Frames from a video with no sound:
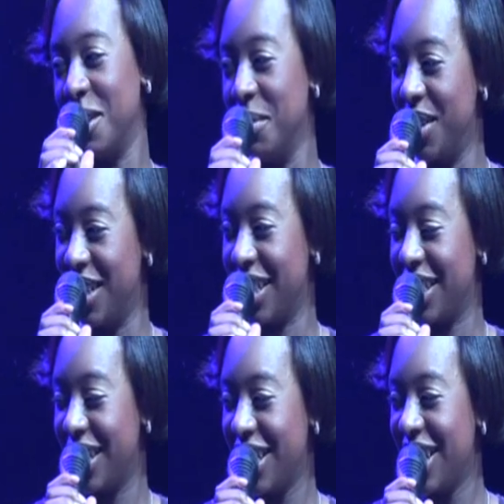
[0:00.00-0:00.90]
the
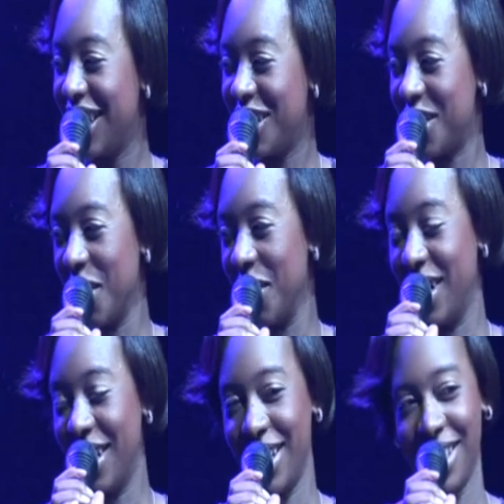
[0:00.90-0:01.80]
music. So
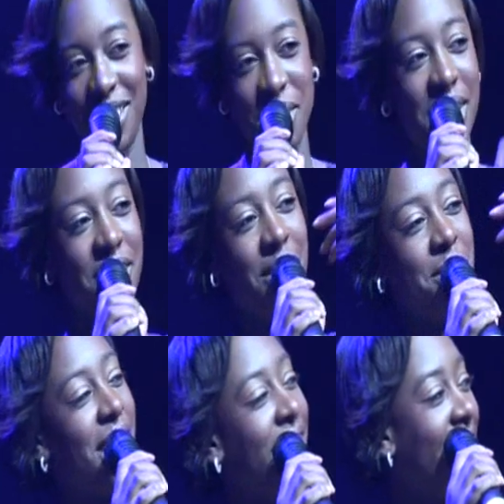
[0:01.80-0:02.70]
uh, whatever
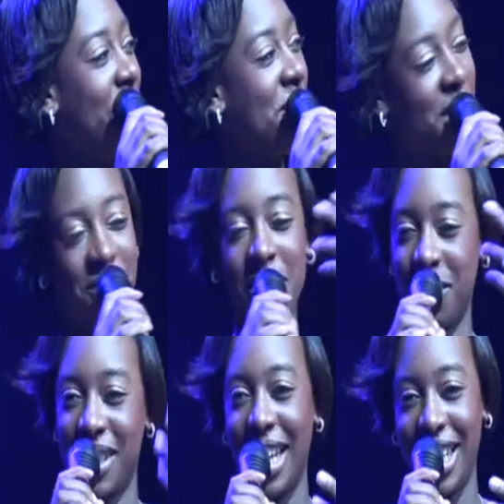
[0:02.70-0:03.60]
I'm thinking, whatever
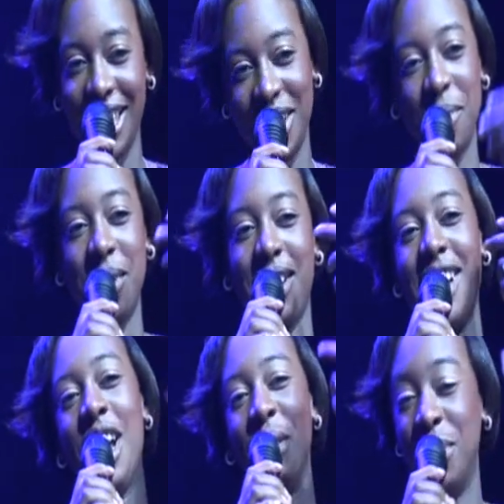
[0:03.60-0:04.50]
I'm saying is what
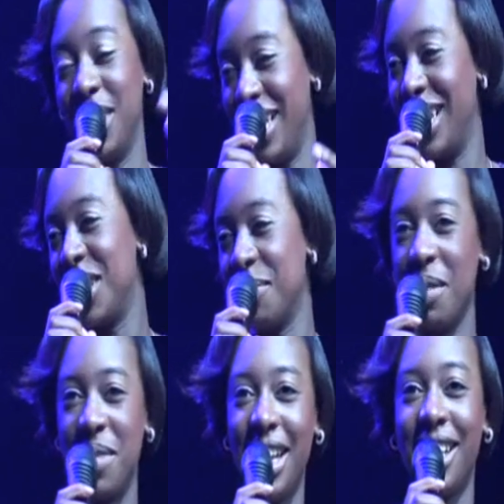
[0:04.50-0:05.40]
I'm putting into
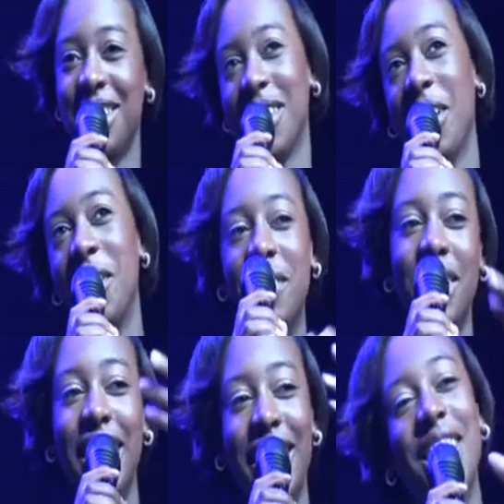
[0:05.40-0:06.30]
my playing. So
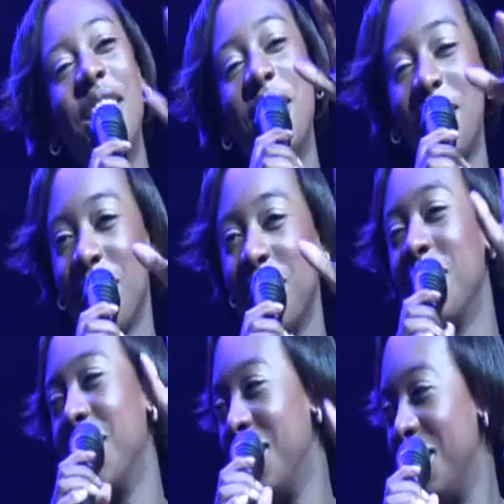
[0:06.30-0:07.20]
hopefully
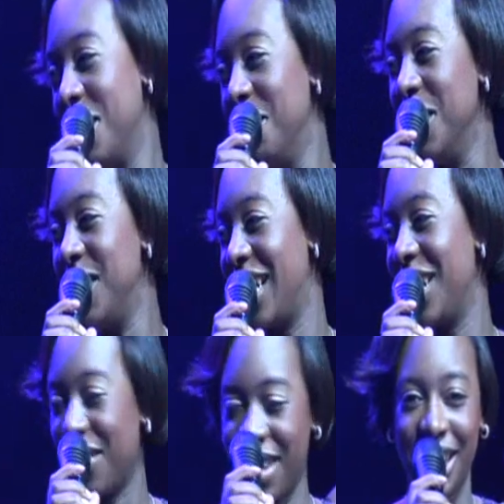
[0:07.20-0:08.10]
through the, the music
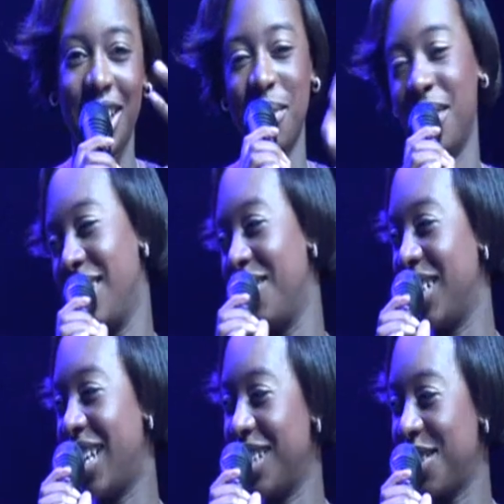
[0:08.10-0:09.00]
and everything, that's what,
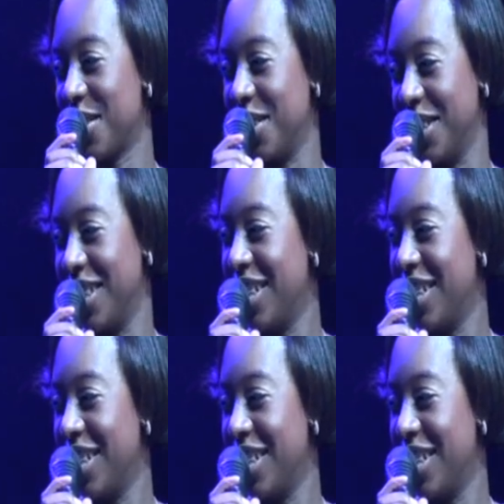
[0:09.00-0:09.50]
what gets through.